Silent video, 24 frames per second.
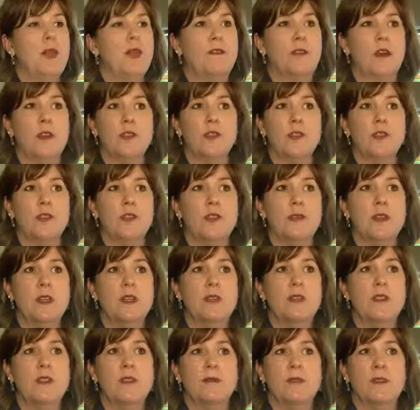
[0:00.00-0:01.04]
We have other
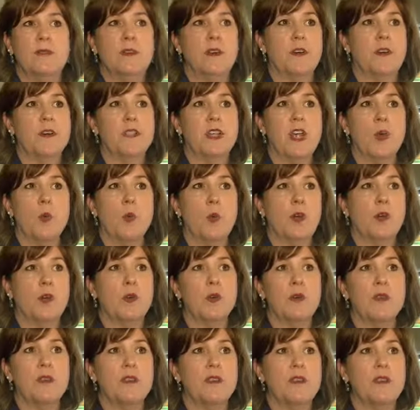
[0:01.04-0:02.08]
students that prefer to take one
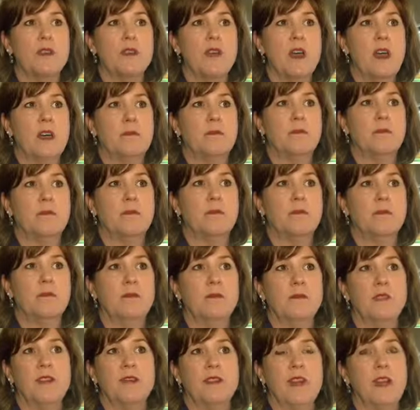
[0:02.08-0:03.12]
course at a time.
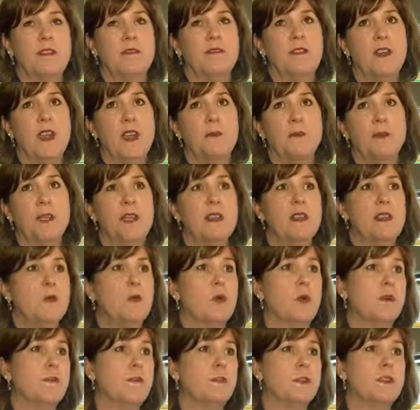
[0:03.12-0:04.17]
They've got family, they
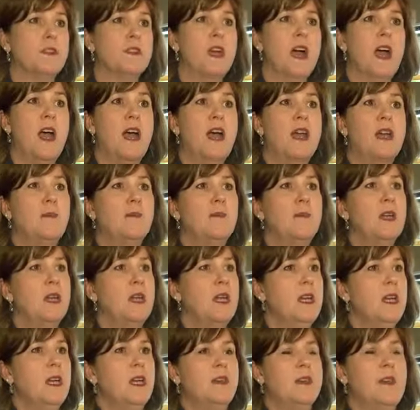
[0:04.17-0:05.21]
work full time,
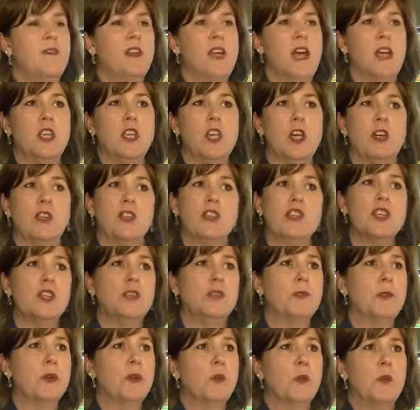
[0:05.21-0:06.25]
they've got young
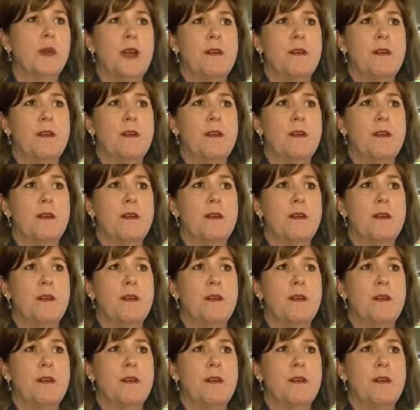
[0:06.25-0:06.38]
children,